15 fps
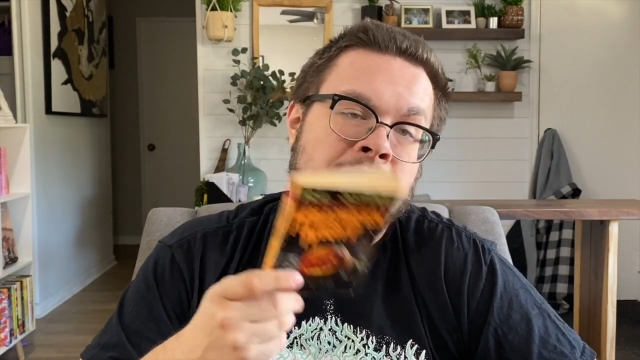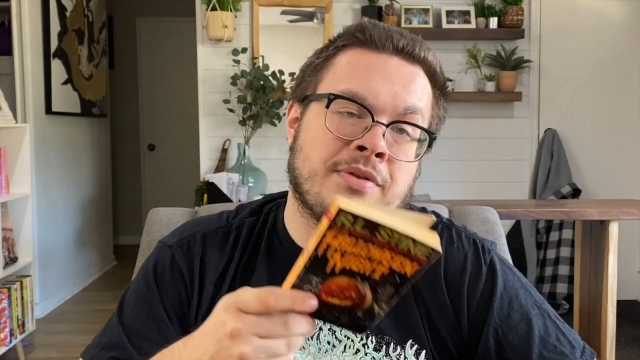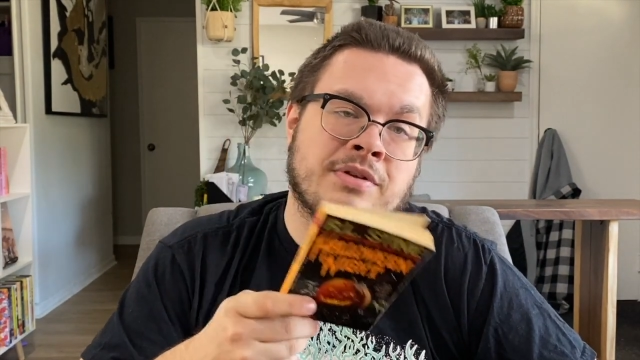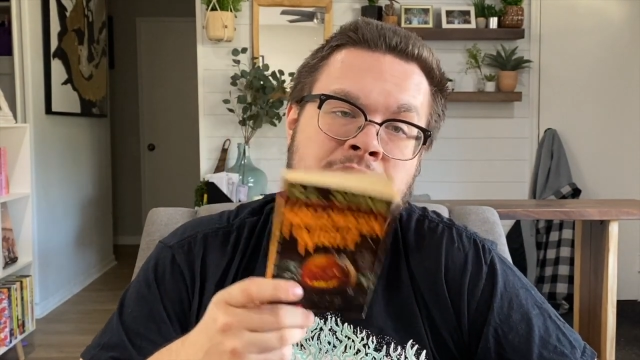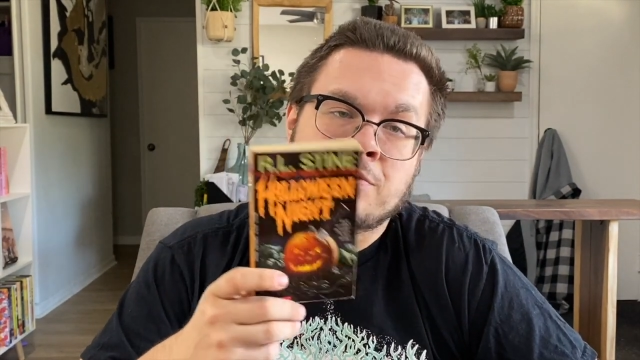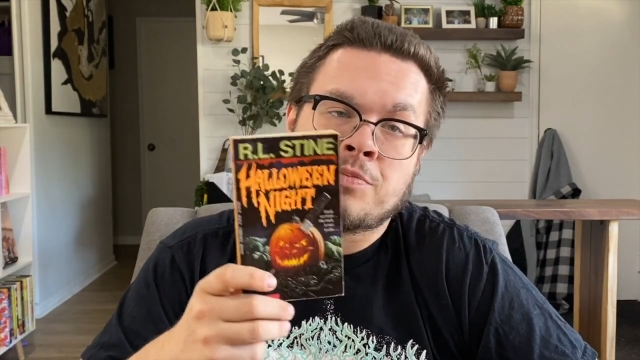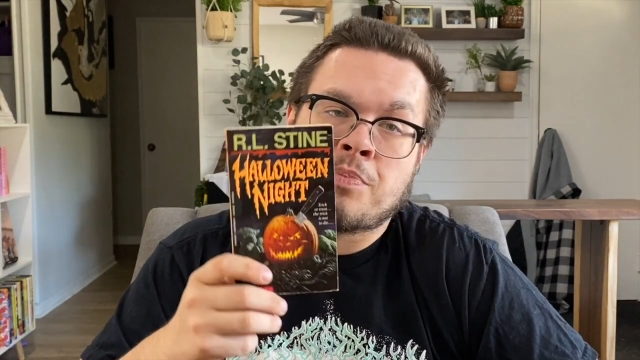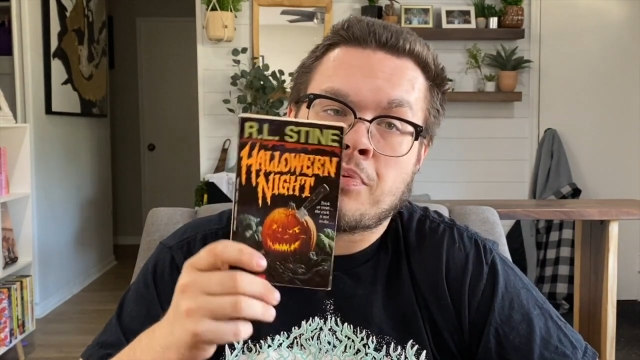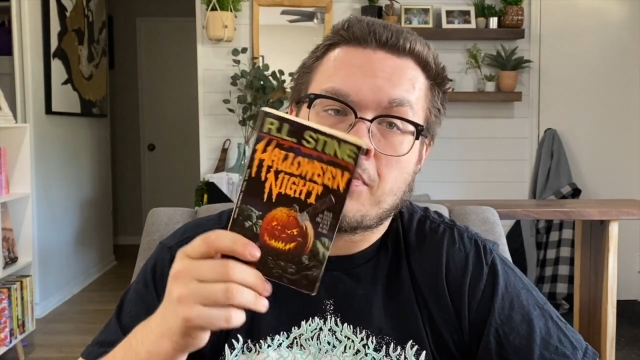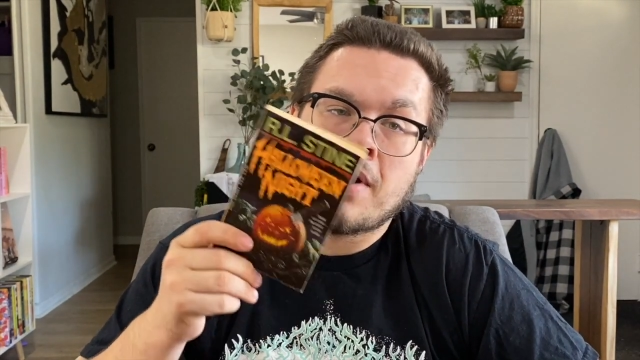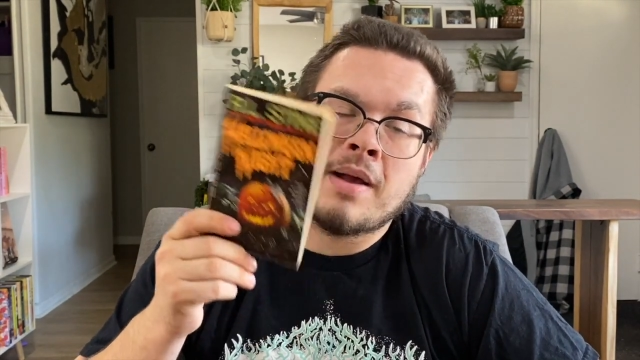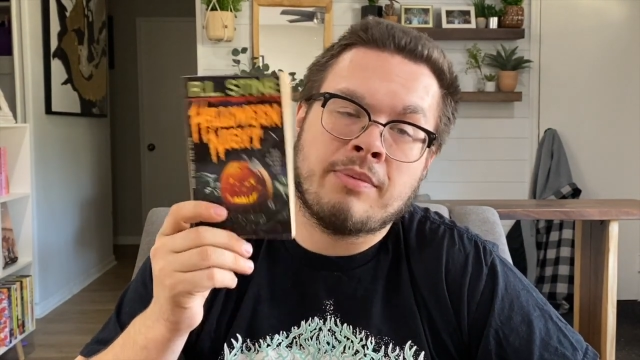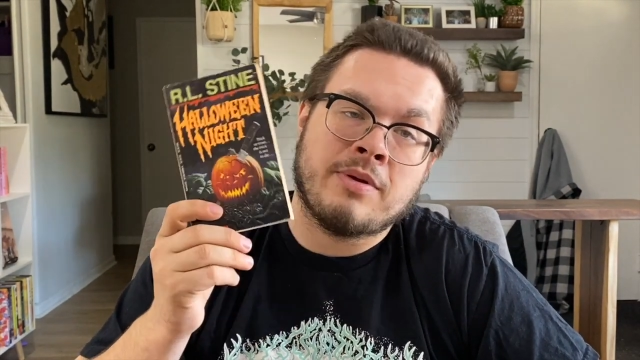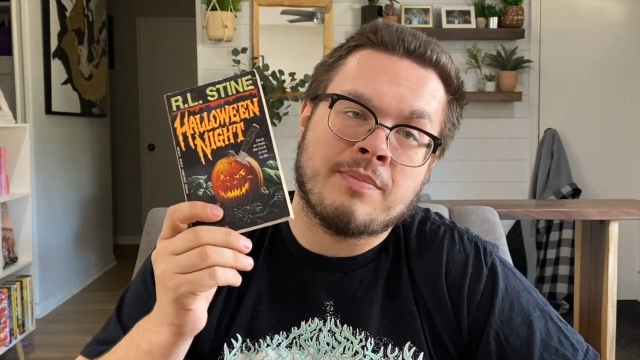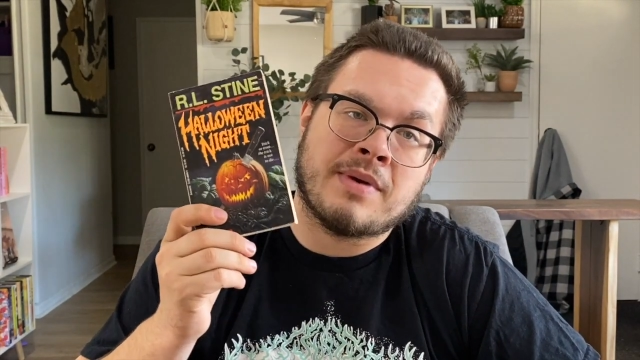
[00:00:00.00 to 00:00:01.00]
this is
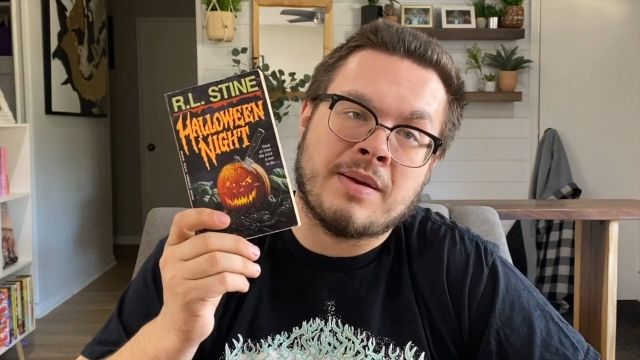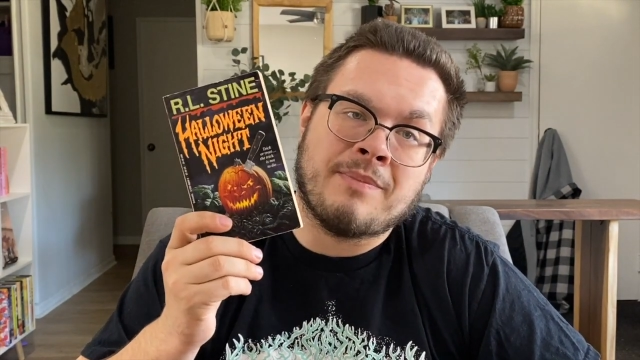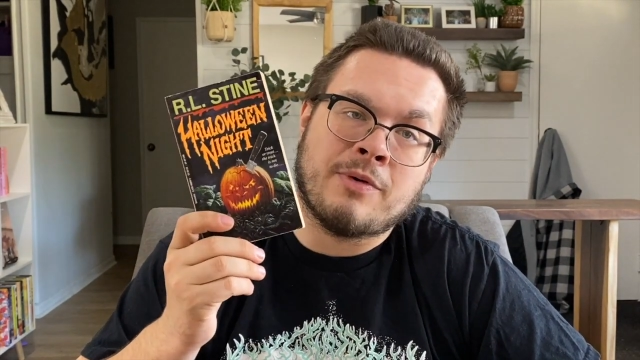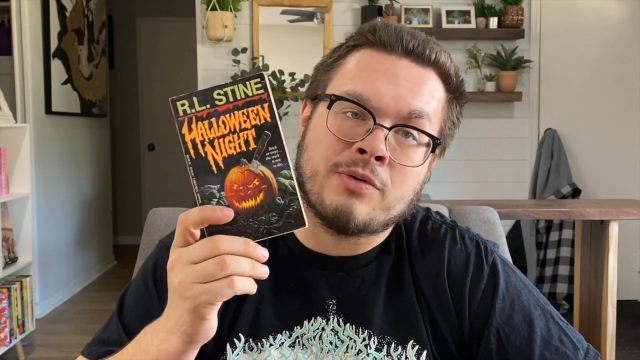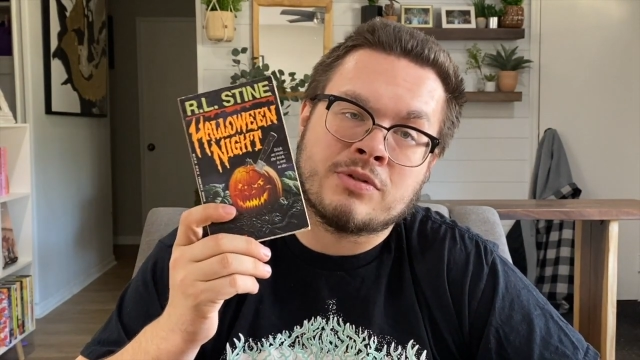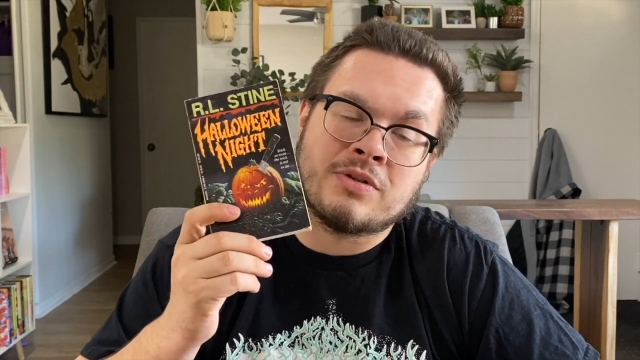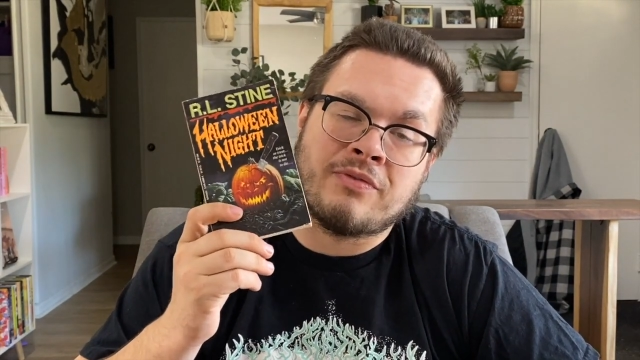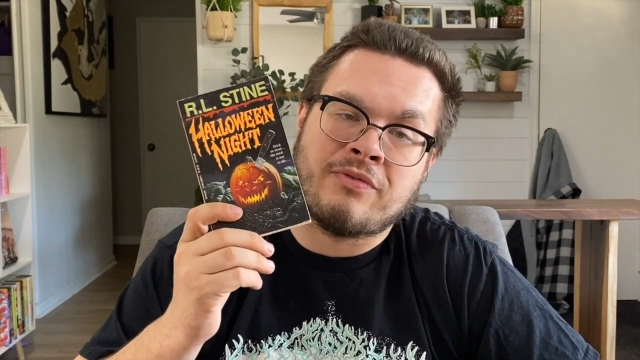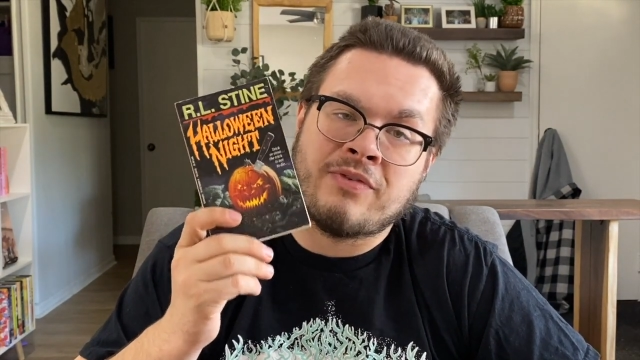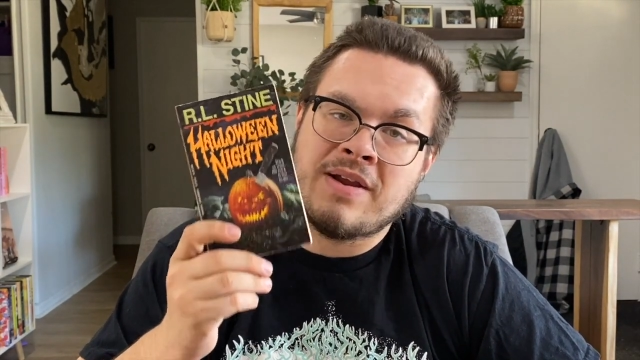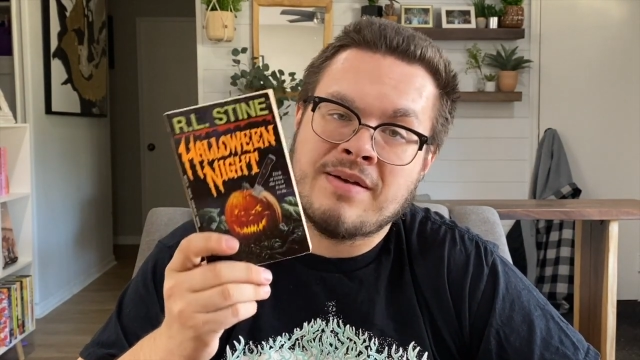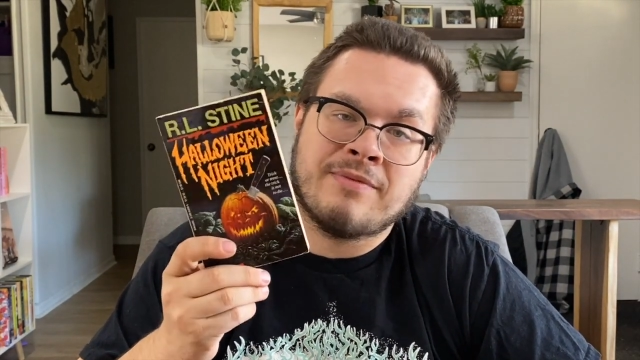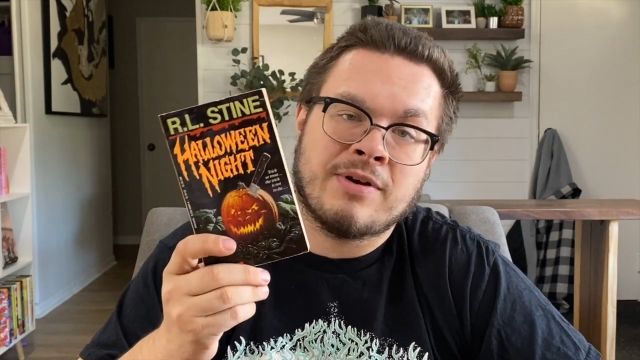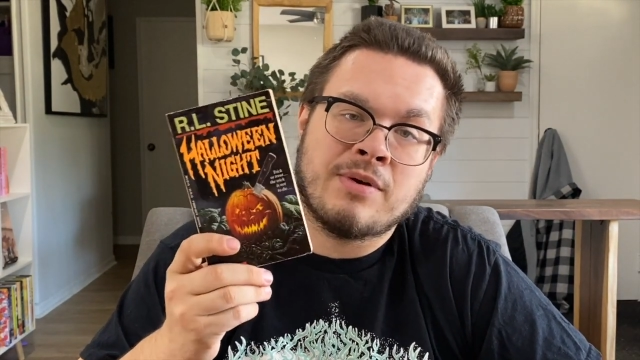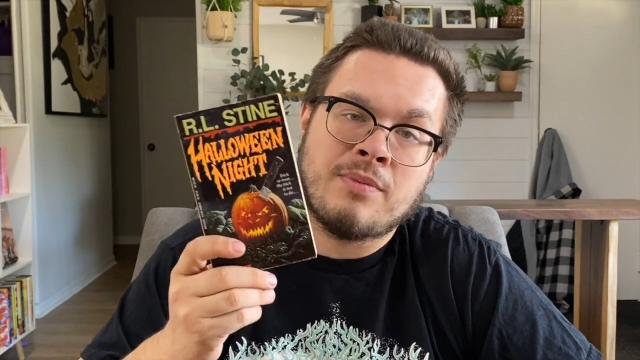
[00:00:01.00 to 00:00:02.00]
probably my most
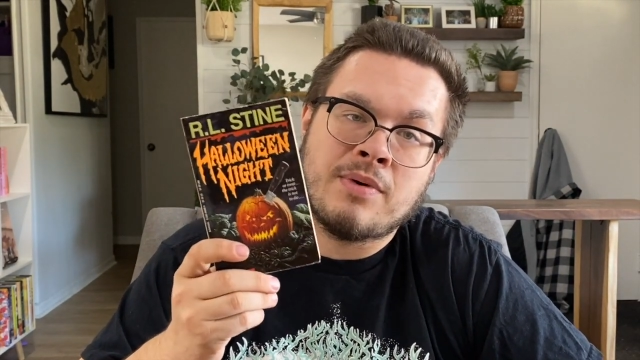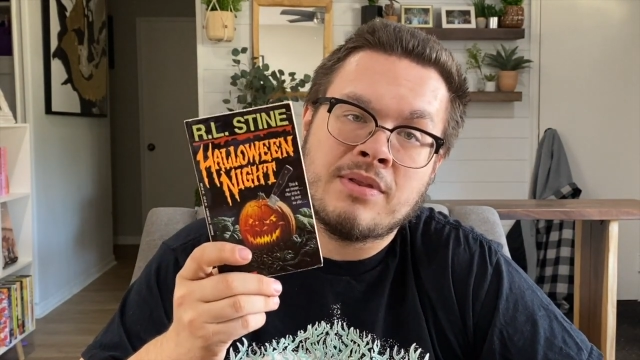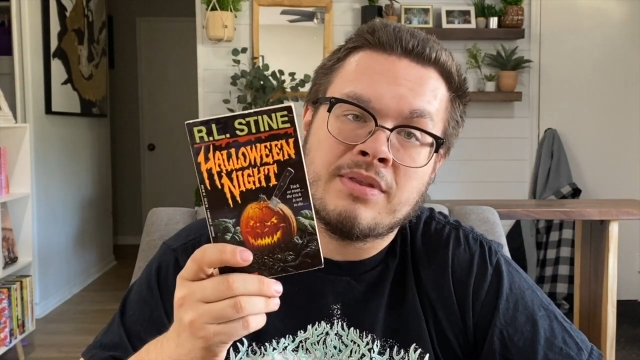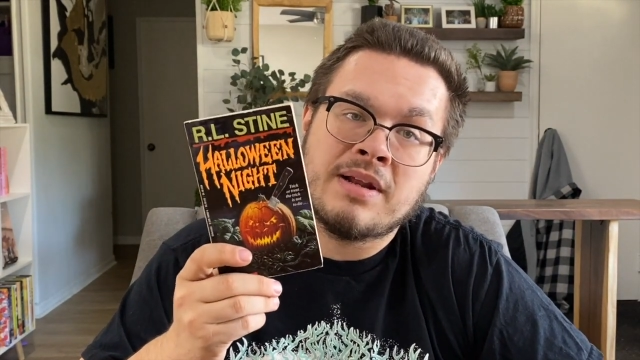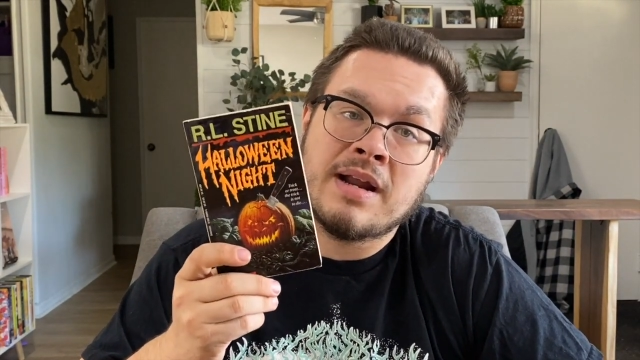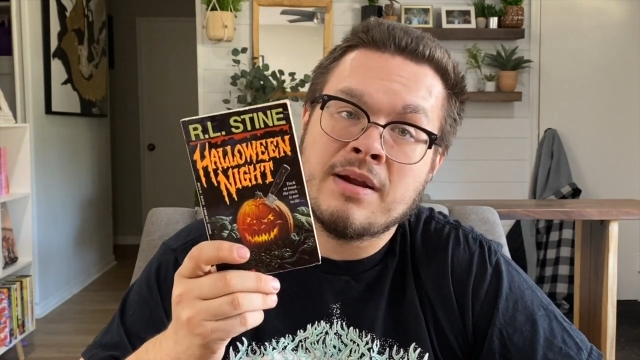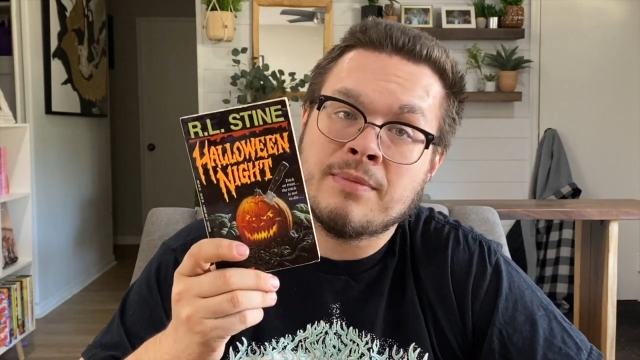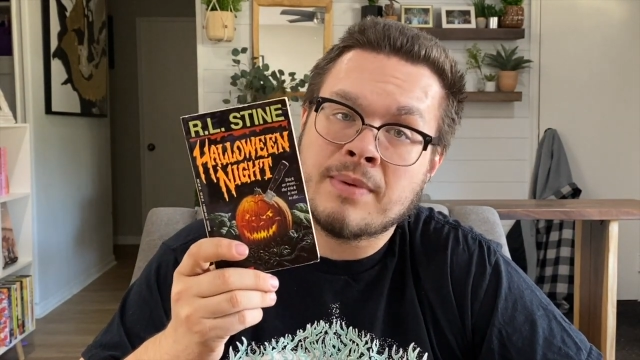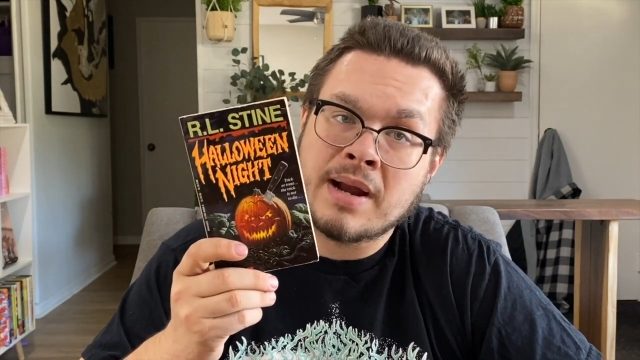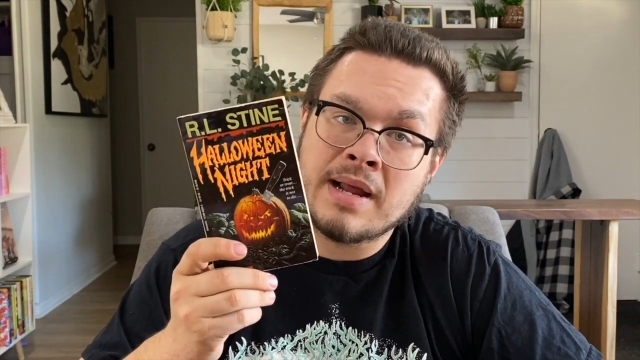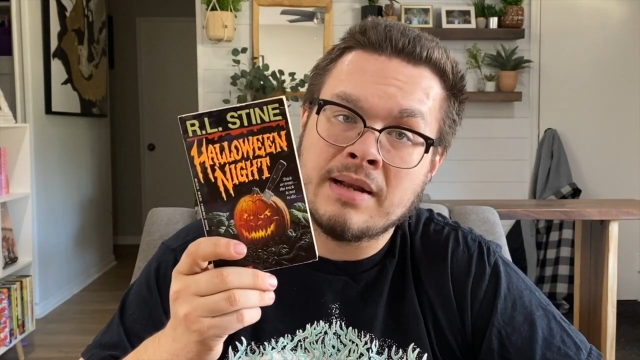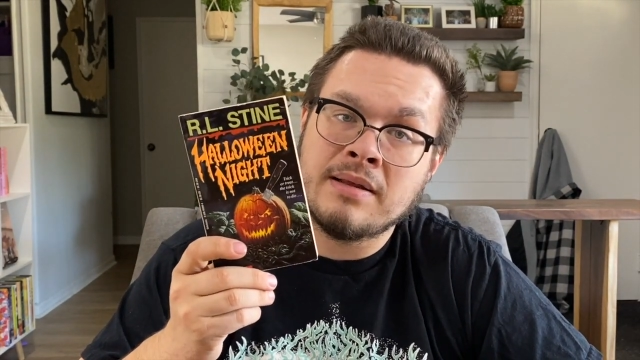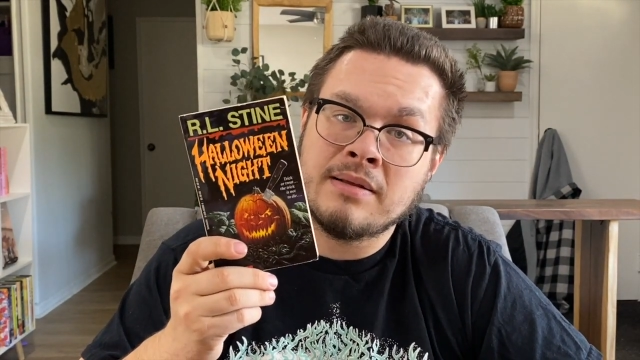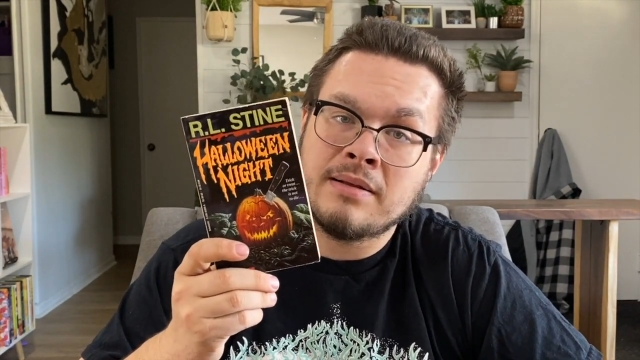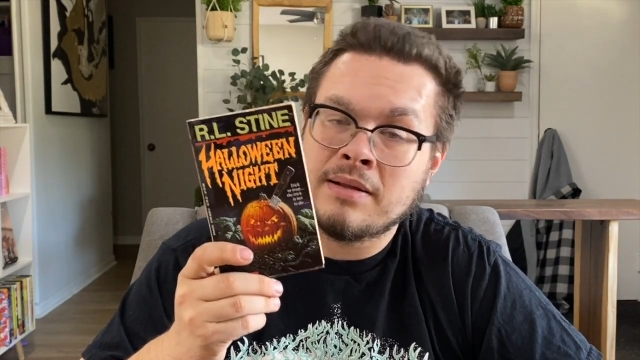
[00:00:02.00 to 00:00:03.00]
favorite one that I read